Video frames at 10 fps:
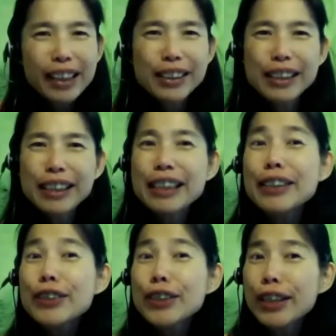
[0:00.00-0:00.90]
She
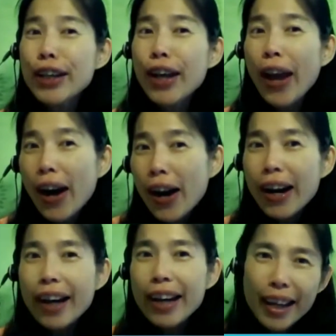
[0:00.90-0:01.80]
is the
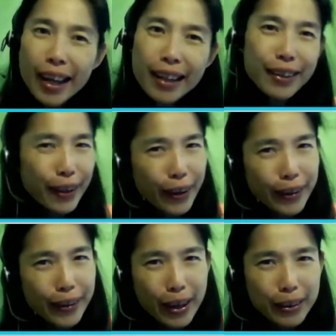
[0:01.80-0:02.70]
high-end
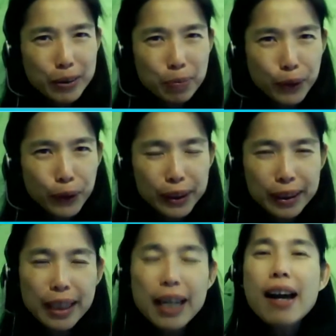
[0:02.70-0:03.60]
client expert,
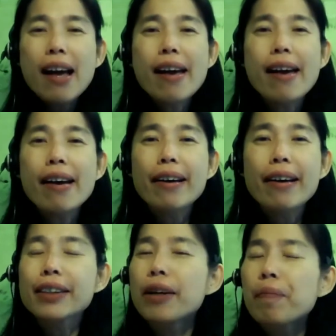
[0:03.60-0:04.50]

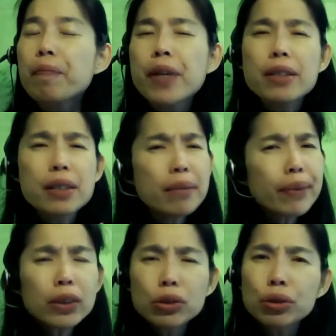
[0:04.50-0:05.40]
and um,
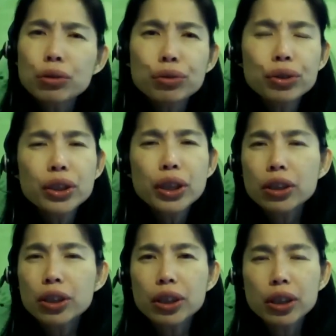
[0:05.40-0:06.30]
some of the tools that
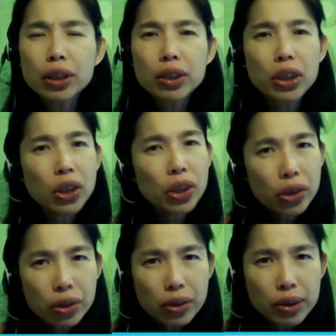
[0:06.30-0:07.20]
she
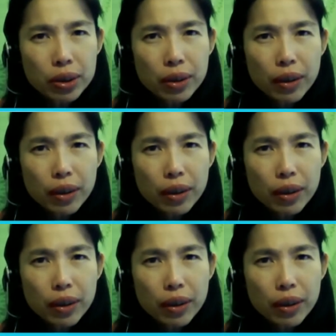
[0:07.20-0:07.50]
teaches